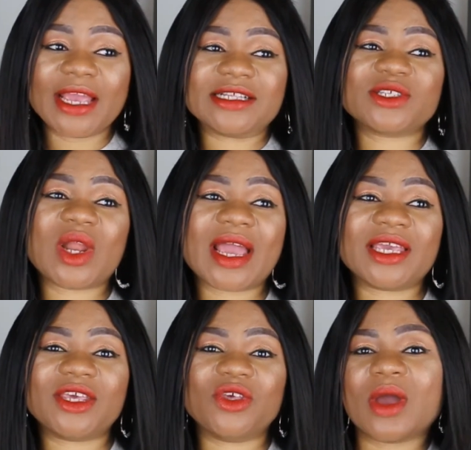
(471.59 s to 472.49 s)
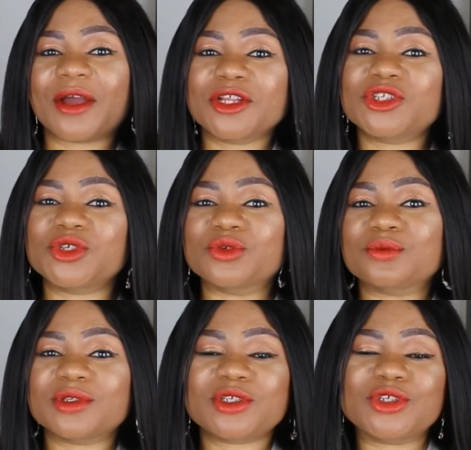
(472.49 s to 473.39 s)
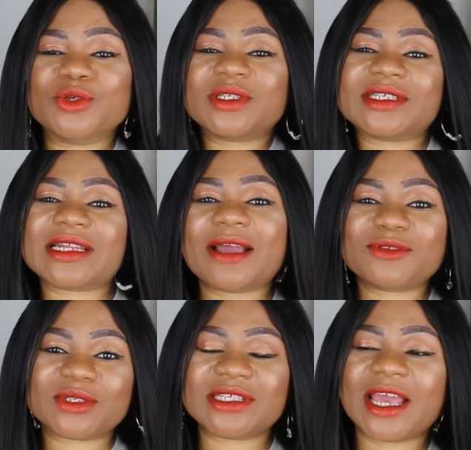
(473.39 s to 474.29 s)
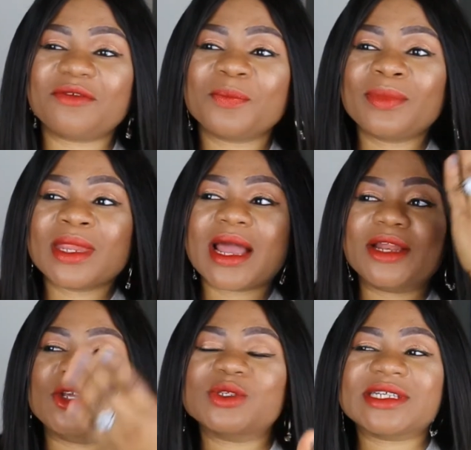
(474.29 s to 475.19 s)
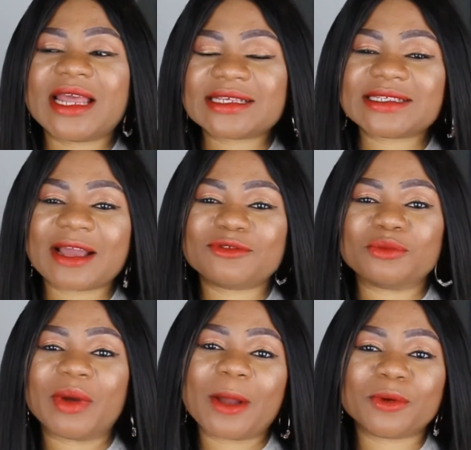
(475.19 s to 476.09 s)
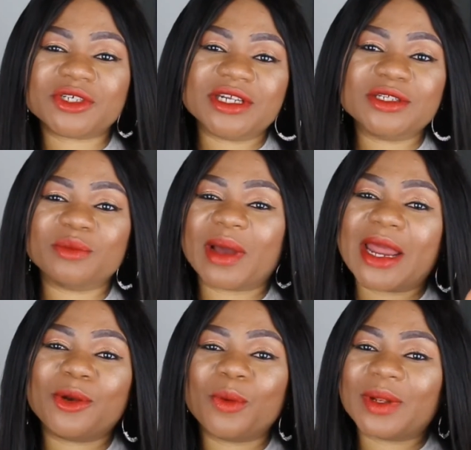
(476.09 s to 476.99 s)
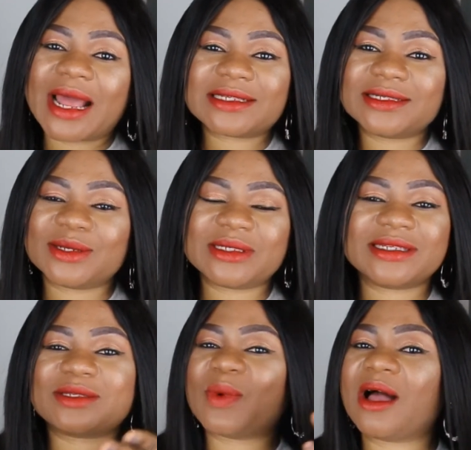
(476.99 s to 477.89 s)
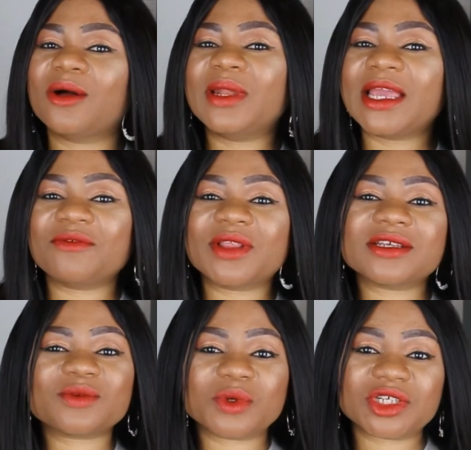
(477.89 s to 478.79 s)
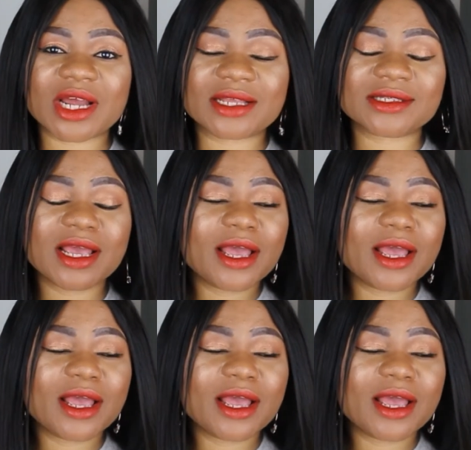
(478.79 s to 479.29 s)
It's not like you are going to use this life to save and use the next life to buy what you need to buy. No, that's not it. We are only given this one chance.